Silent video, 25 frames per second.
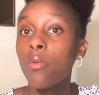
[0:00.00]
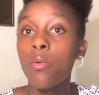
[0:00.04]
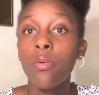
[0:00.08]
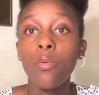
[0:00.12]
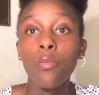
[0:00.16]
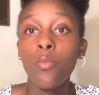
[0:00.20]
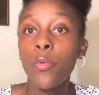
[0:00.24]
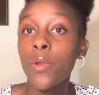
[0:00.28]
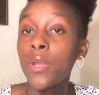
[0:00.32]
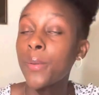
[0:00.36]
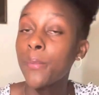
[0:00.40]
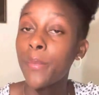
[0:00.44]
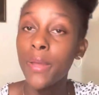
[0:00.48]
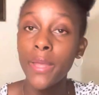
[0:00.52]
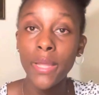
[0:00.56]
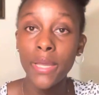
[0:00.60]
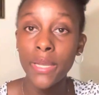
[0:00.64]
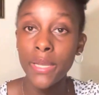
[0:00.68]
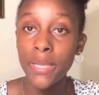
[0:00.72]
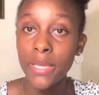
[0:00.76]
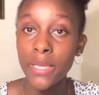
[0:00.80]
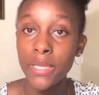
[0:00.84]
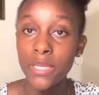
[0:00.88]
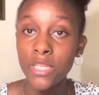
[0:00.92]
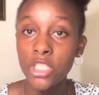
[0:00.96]
When am I going to
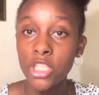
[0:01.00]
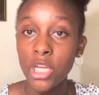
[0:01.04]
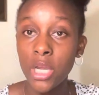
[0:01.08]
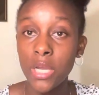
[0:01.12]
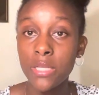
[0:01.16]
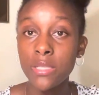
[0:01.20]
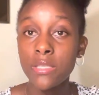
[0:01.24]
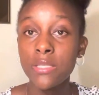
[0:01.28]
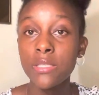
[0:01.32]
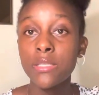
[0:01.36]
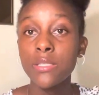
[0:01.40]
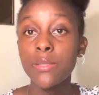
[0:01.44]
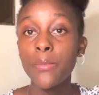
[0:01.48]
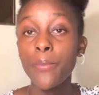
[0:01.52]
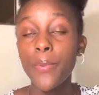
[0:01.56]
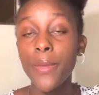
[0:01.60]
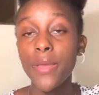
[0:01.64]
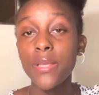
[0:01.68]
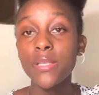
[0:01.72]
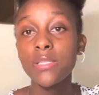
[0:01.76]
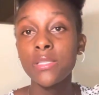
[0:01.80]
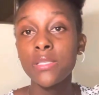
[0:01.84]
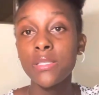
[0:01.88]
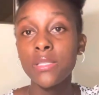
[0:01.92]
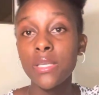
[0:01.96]
get a chance? The
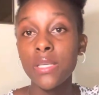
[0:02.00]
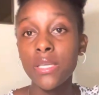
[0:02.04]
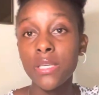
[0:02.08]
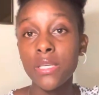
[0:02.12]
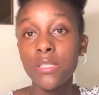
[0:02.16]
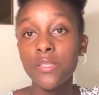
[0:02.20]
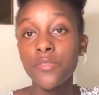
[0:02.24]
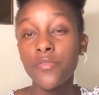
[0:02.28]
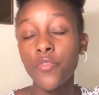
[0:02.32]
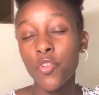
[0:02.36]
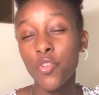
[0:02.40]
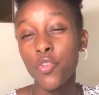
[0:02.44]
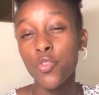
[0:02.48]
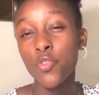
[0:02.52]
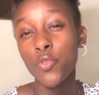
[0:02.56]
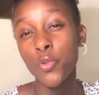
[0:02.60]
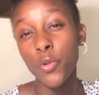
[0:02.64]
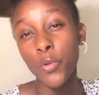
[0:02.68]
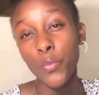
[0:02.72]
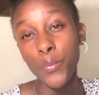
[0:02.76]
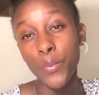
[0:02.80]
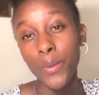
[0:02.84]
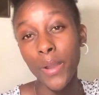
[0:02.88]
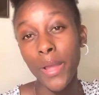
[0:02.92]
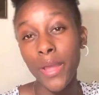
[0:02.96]
best is for you to
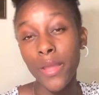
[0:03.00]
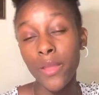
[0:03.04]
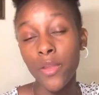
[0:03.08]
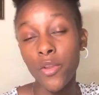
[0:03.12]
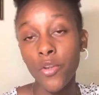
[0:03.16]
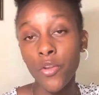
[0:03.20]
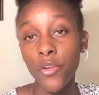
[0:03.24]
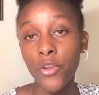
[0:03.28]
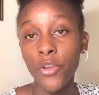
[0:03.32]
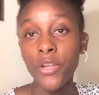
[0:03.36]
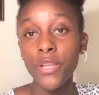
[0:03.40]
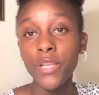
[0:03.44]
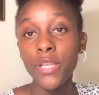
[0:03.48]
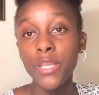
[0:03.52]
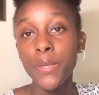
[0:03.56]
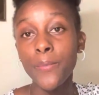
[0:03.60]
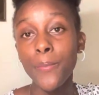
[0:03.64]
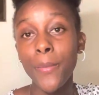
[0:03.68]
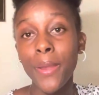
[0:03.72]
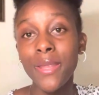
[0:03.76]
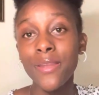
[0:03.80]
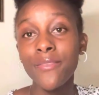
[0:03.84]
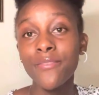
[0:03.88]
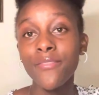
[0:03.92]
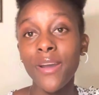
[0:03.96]
apply early. My
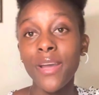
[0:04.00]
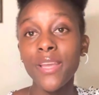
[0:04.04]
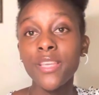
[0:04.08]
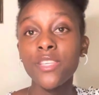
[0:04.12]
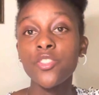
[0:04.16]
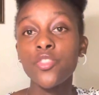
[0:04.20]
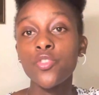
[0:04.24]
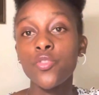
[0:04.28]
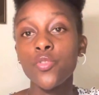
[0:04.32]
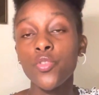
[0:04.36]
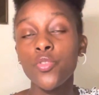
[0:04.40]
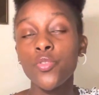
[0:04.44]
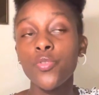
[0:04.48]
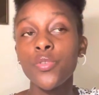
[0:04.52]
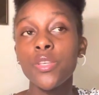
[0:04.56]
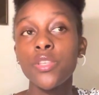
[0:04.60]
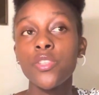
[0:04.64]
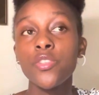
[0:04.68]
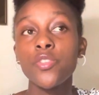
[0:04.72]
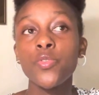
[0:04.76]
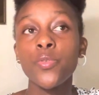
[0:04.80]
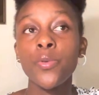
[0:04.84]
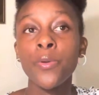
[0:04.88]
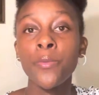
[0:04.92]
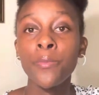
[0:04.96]
advice to you is
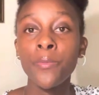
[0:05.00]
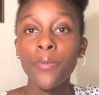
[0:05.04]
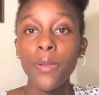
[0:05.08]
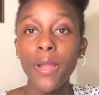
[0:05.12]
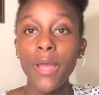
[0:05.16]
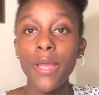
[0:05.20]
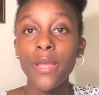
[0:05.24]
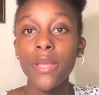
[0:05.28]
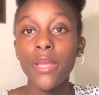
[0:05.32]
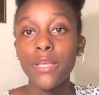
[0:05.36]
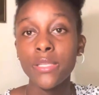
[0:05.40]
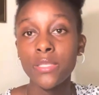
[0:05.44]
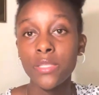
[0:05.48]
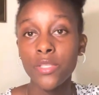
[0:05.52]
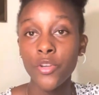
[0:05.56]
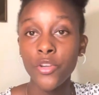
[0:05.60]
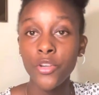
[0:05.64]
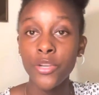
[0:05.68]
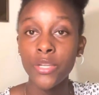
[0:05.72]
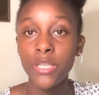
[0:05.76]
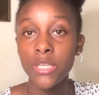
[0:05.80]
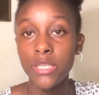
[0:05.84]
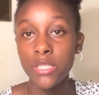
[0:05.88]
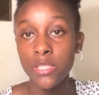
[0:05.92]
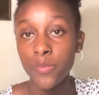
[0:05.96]
to apply as
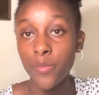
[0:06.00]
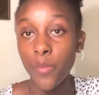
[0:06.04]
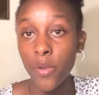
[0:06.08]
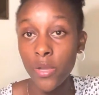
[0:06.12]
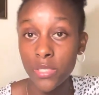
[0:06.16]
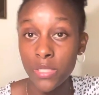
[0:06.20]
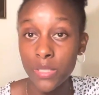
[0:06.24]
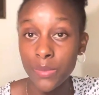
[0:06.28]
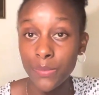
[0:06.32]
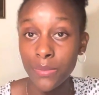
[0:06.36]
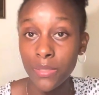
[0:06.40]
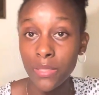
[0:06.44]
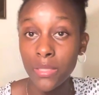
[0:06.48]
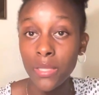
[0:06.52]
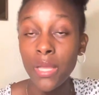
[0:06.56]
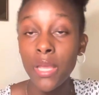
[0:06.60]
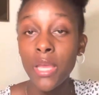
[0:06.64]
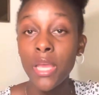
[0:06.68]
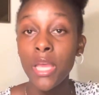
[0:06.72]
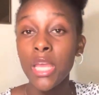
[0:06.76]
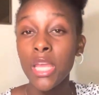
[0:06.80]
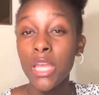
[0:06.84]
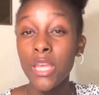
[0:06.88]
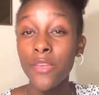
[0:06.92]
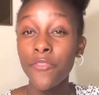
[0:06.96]
early as possible.
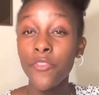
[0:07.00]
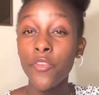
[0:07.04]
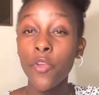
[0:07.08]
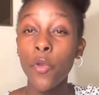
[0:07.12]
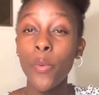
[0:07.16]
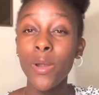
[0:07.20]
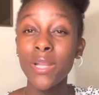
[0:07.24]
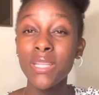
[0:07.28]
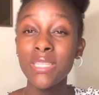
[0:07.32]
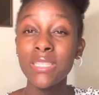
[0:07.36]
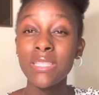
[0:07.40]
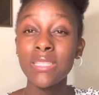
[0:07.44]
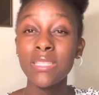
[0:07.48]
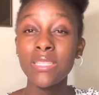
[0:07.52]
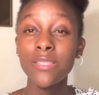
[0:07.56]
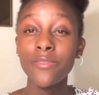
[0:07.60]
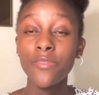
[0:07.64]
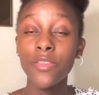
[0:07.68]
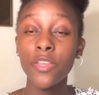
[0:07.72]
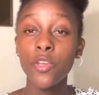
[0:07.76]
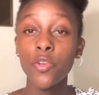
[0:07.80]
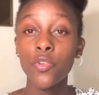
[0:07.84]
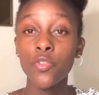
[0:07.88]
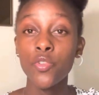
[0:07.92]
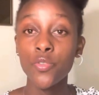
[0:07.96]
If you're watching this
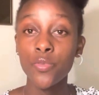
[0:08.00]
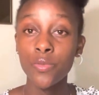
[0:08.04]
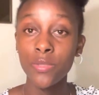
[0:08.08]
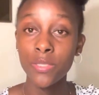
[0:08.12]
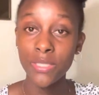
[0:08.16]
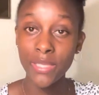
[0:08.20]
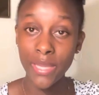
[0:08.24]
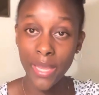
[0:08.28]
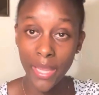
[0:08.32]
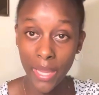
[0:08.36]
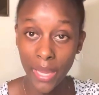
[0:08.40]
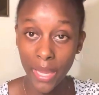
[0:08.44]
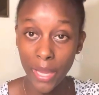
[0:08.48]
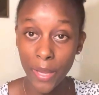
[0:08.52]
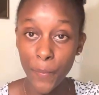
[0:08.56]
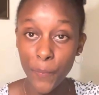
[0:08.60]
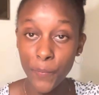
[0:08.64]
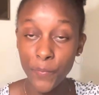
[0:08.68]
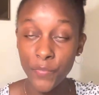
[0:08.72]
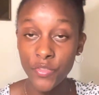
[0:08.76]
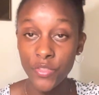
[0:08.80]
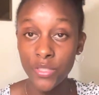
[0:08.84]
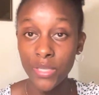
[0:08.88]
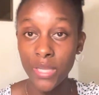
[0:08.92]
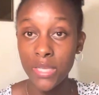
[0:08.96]
video today
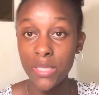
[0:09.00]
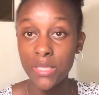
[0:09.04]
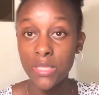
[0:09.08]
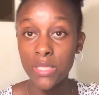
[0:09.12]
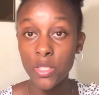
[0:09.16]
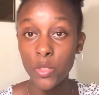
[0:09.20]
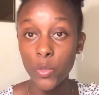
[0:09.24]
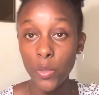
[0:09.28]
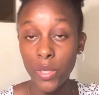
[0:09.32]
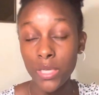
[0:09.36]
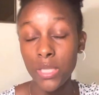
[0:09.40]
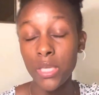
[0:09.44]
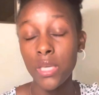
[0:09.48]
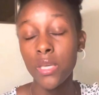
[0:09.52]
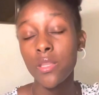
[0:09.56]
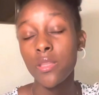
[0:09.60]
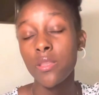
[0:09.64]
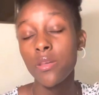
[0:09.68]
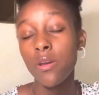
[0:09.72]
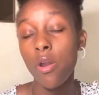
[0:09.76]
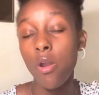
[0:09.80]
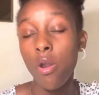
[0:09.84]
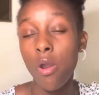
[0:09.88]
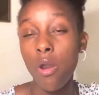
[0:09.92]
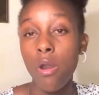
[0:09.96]
is the 20th
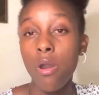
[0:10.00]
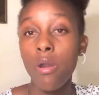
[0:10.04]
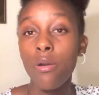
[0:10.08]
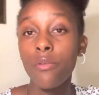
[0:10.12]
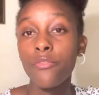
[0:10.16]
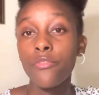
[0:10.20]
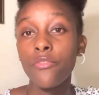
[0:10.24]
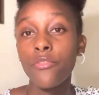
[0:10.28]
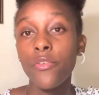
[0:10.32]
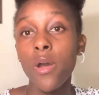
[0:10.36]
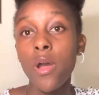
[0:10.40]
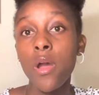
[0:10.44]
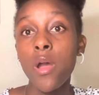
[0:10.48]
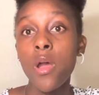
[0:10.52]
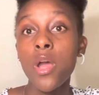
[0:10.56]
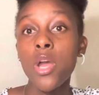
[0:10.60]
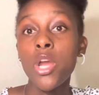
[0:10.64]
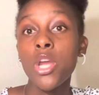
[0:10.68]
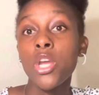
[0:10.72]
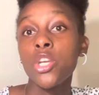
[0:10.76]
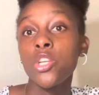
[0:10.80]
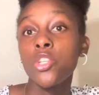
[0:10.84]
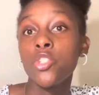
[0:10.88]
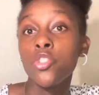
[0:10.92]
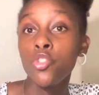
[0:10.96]
of
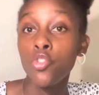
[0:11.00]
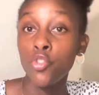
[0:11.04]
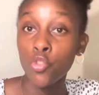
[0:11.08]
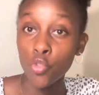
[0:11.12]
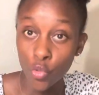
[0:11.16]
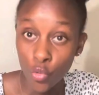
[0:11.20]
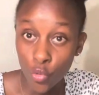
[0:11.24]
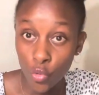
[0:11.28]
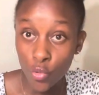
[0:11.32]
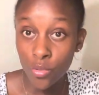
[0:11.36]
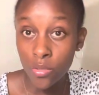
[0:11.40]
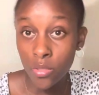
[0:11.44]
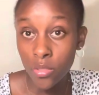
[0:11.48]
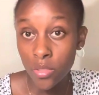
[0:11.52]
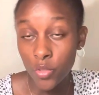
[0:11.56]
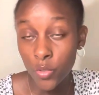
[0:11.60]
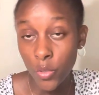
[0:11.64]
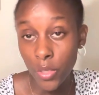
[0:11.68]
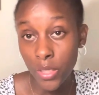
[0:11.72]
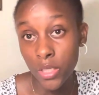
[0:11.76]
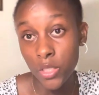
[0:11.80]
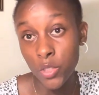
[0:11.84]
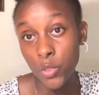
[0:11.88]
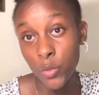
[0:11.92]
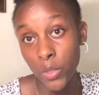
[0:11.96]
June
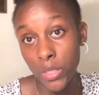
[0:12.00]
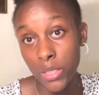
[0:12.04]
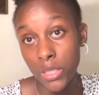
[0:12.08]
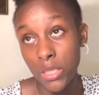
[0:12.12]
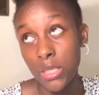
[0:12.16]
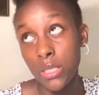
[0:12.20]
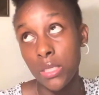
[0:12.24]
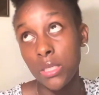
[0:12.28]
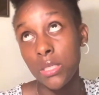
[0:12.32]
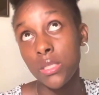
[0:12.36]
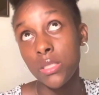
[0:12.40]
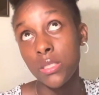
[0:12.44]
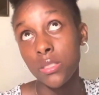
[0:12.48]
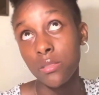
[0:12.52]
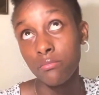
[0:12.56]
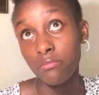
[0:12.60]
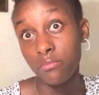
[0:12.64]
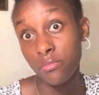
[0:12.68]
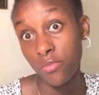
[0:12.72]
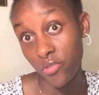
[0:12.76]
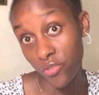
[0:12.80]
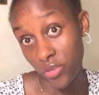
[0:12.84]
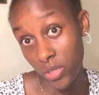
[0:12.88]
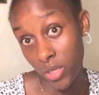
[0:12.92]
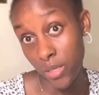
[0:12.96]

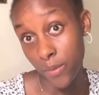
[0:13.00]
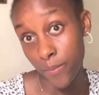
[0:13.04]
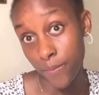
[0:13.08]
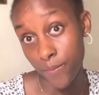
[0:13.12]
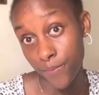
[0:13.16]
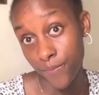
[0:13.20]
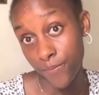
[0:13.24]
2023.